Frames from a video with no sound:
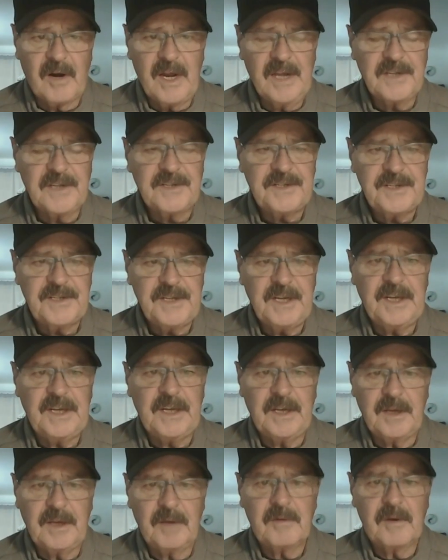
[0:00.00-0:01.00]
and
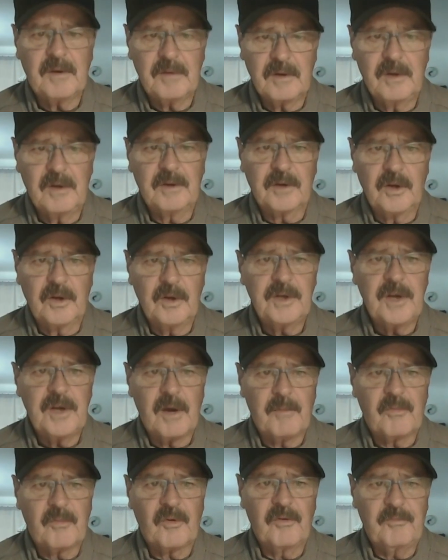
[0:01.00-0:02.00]
see a good
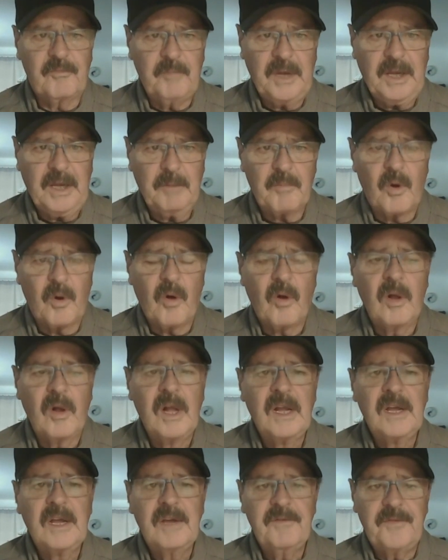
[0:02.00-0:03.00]
number of people
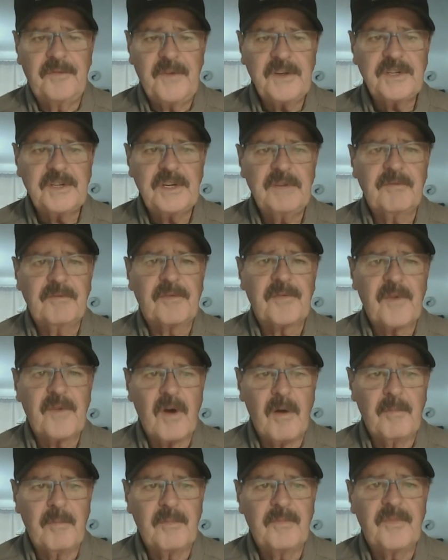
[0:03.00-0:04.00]
fishing
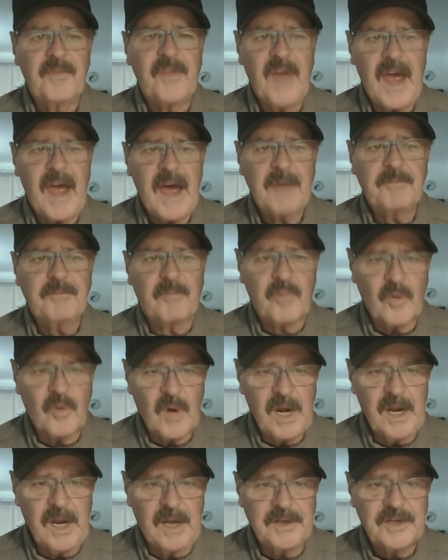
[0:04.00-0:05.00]
from that
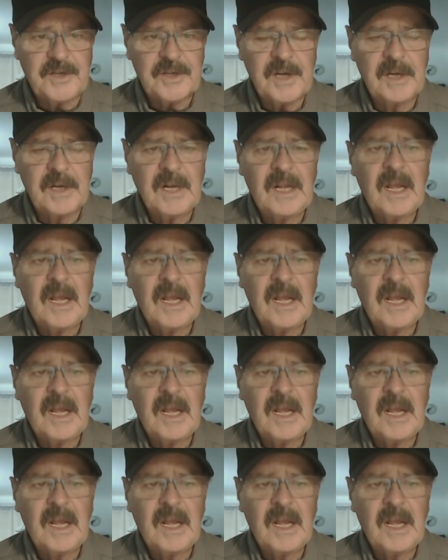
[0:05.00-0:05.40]
bridge.